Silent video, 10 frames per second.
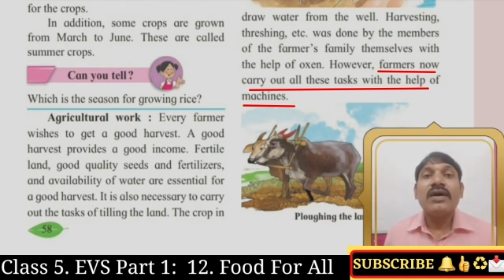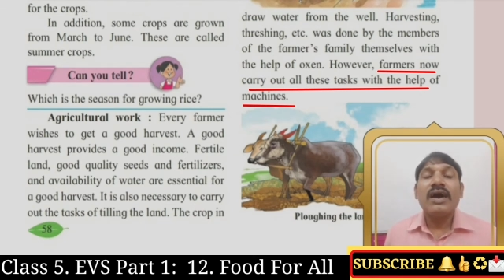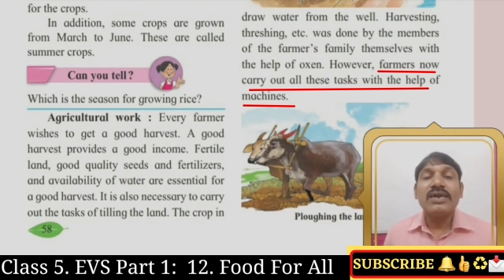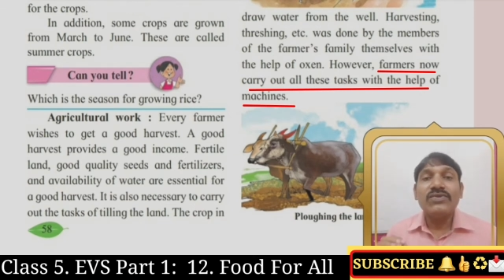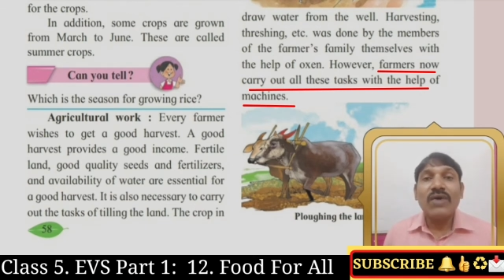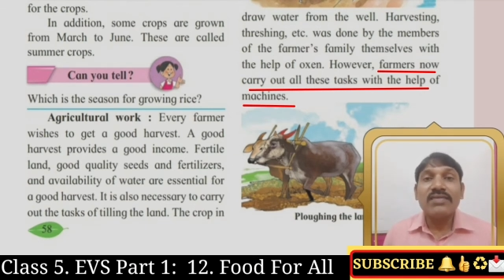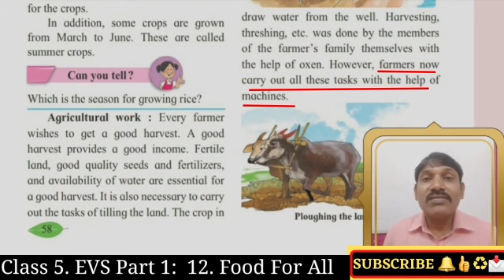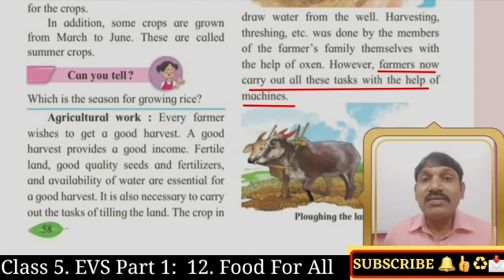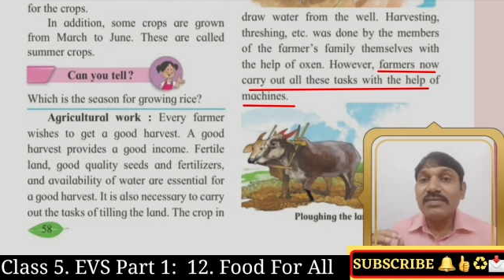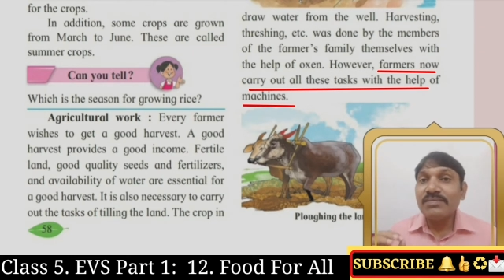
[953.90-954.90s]

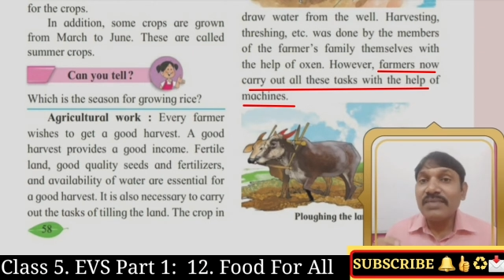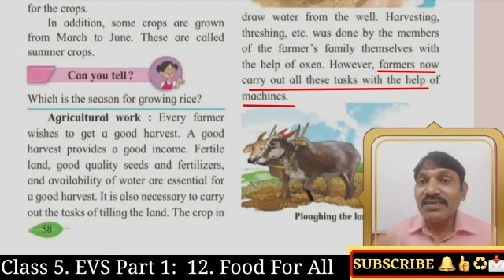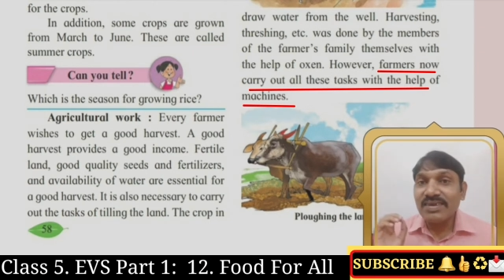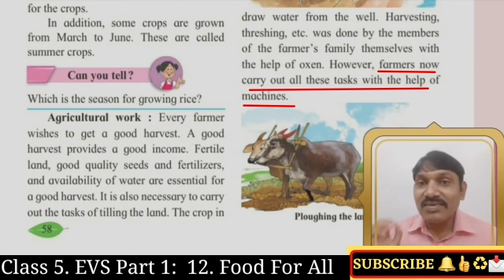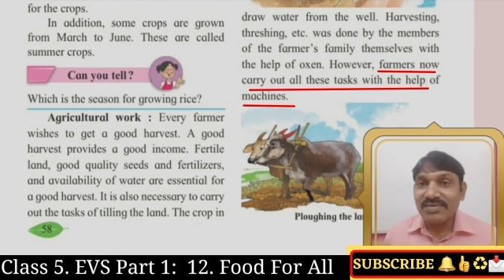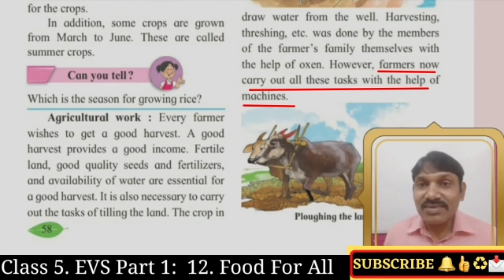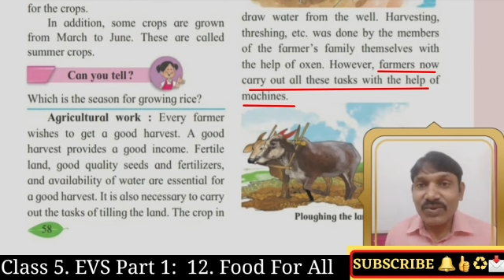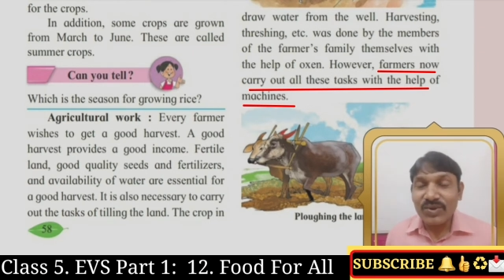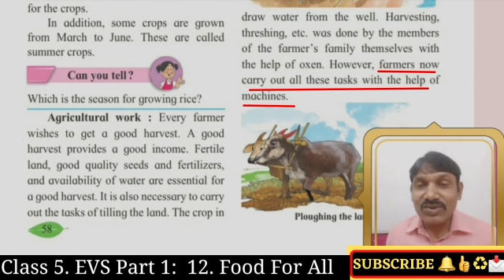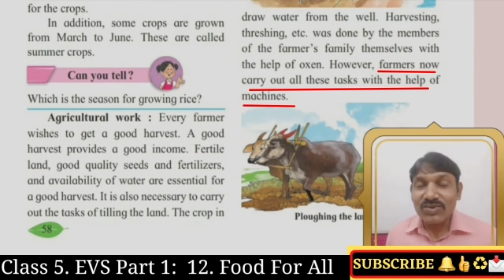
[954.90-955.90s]
advanced machines.
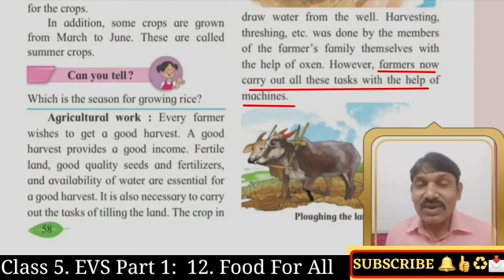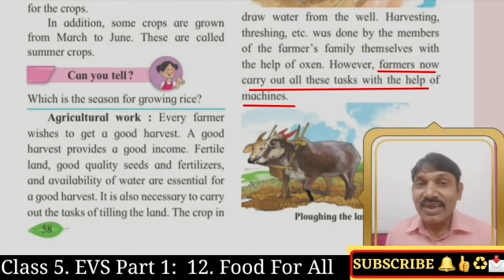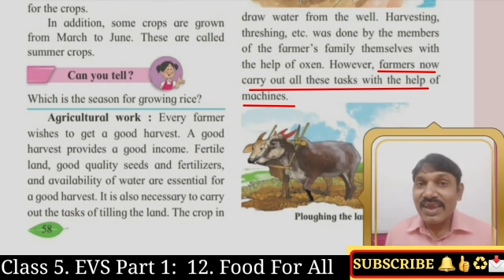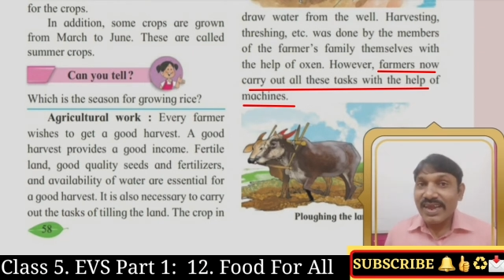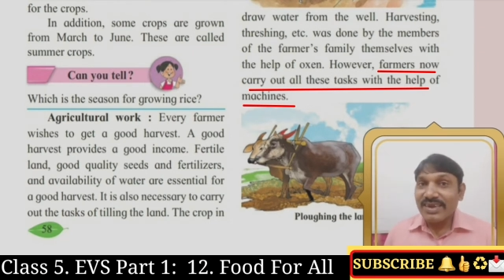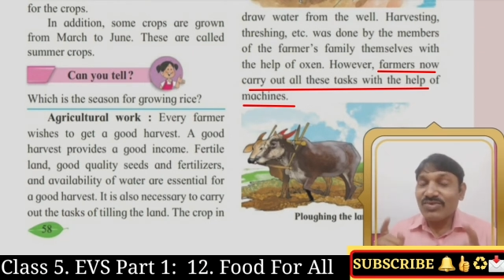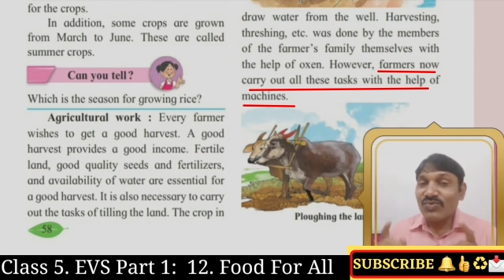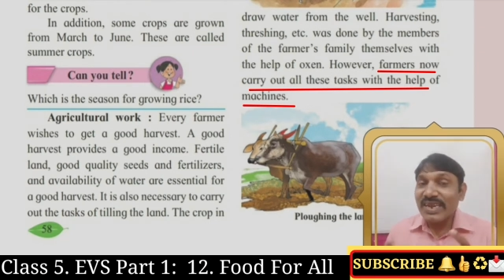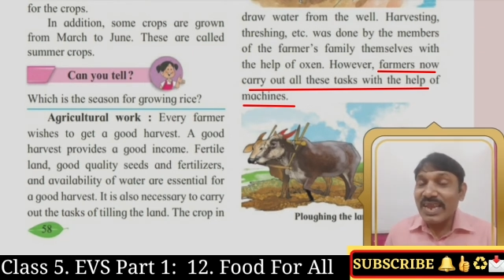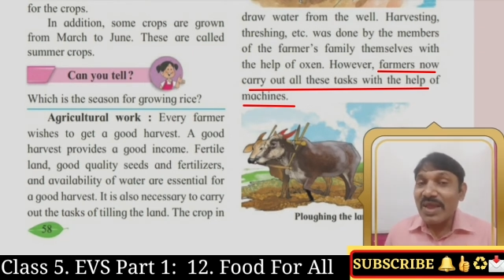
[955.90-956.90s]
Okay student, it is
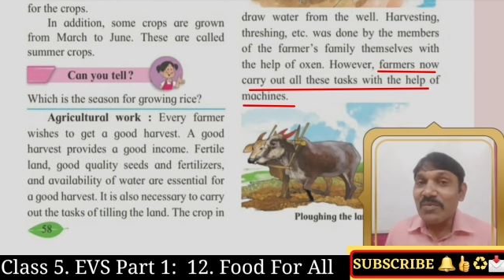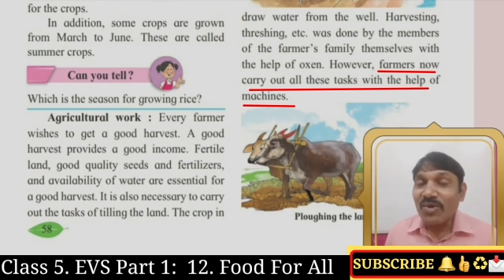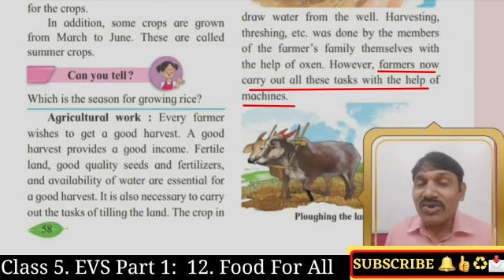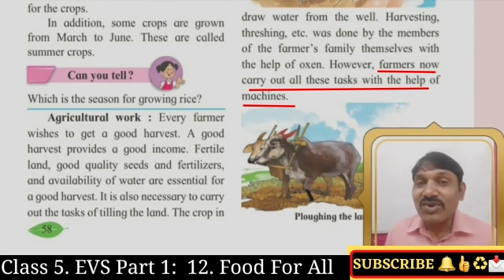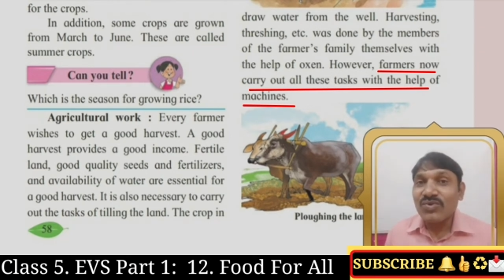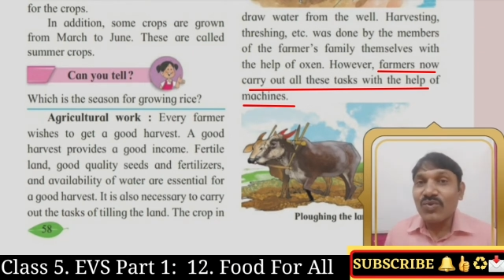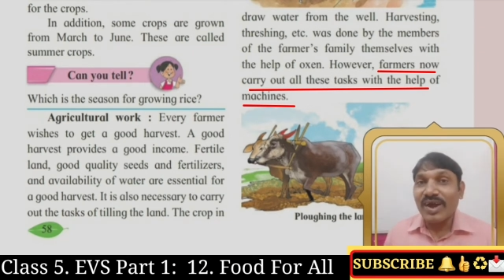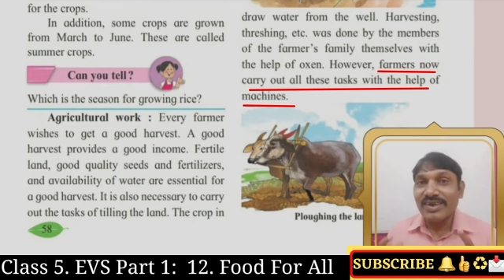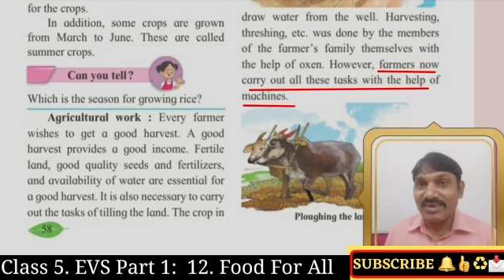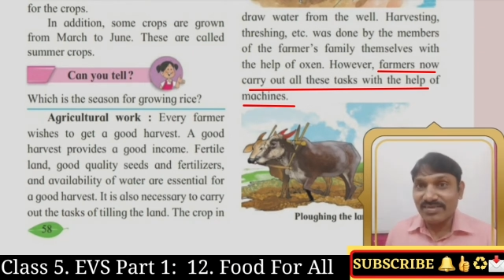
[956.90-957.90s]
very important to
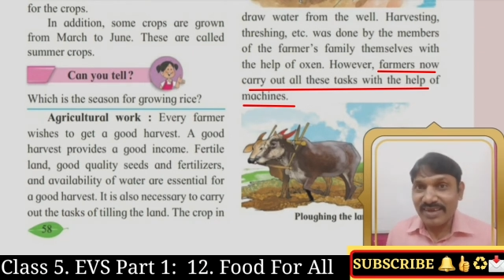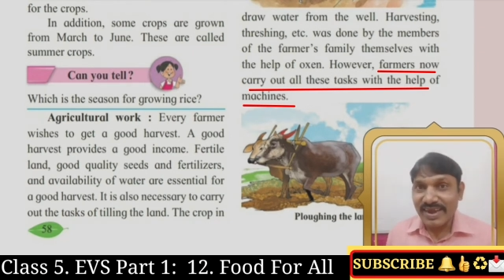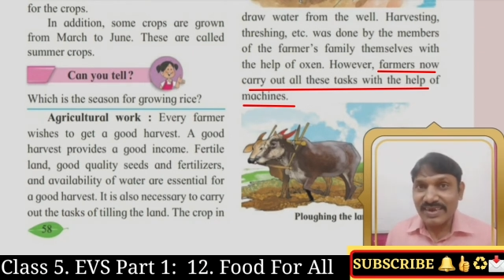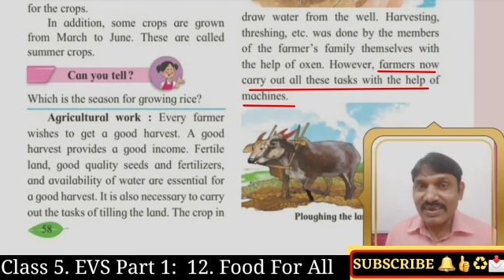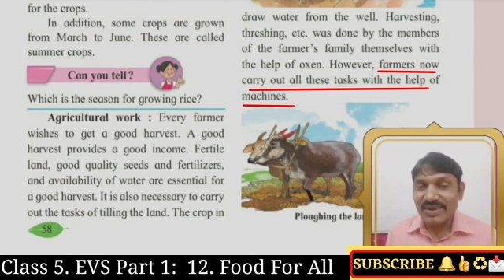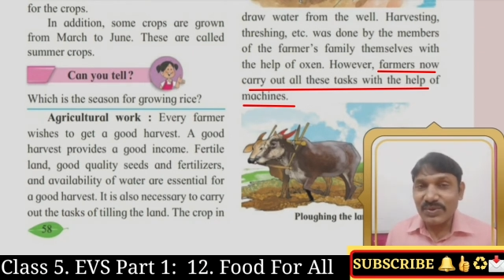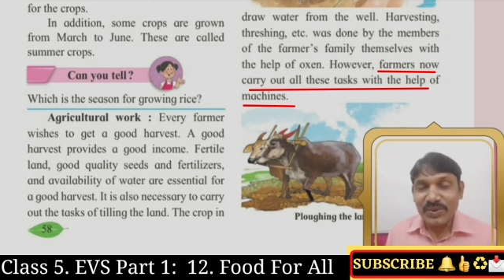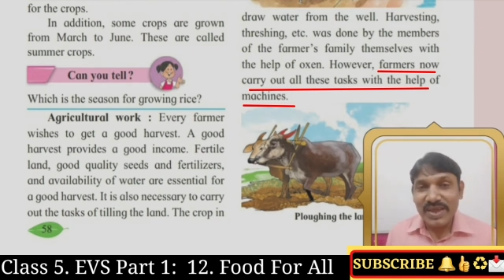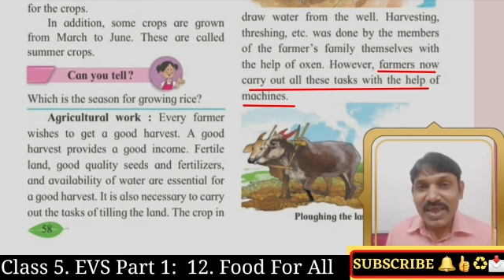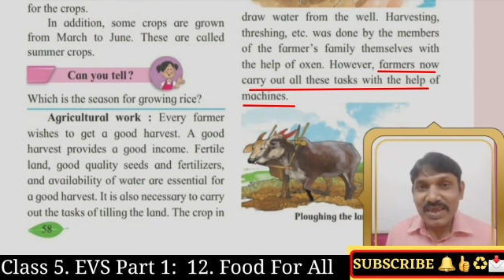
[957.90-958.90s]
understand.
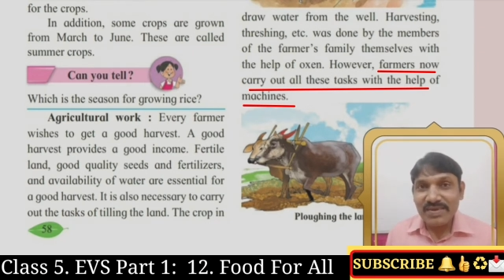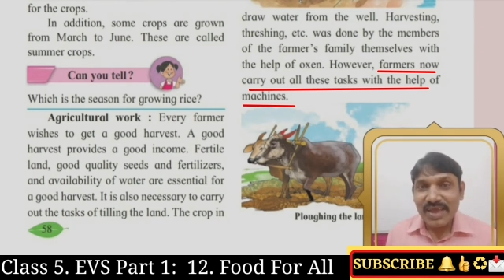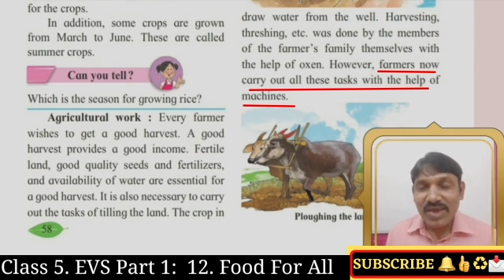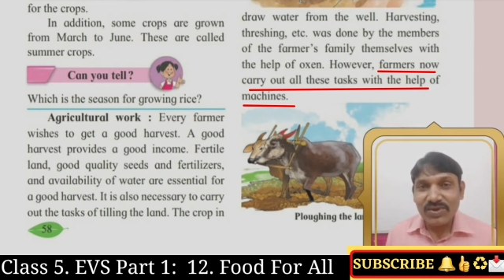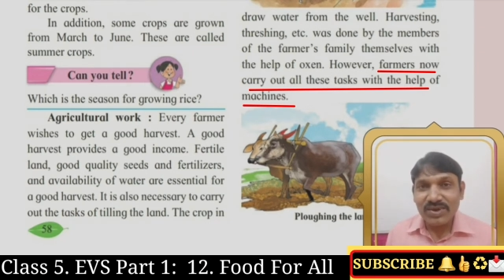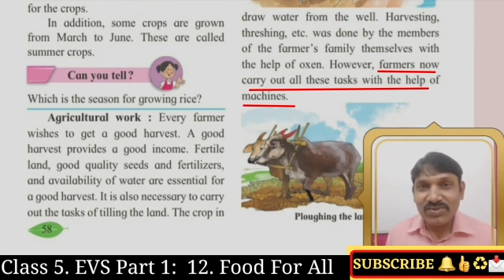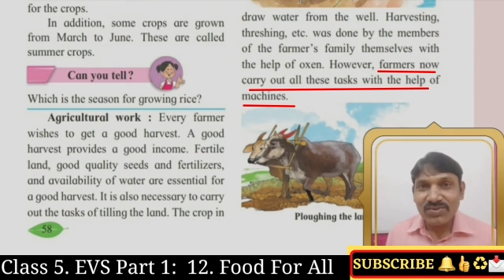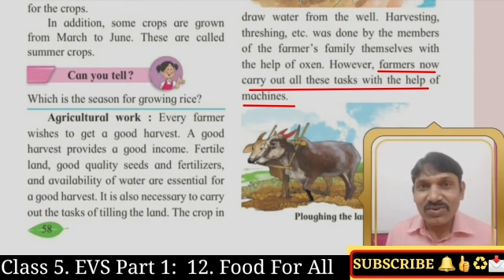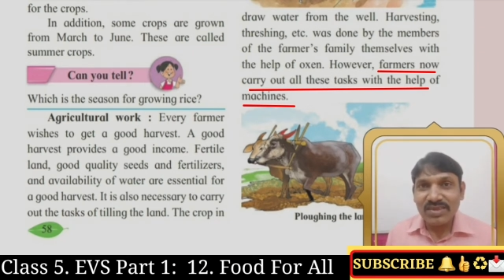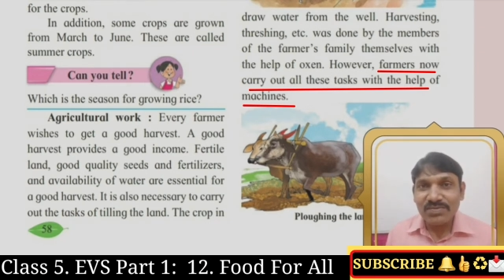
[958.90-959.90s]
Okay, have you understood this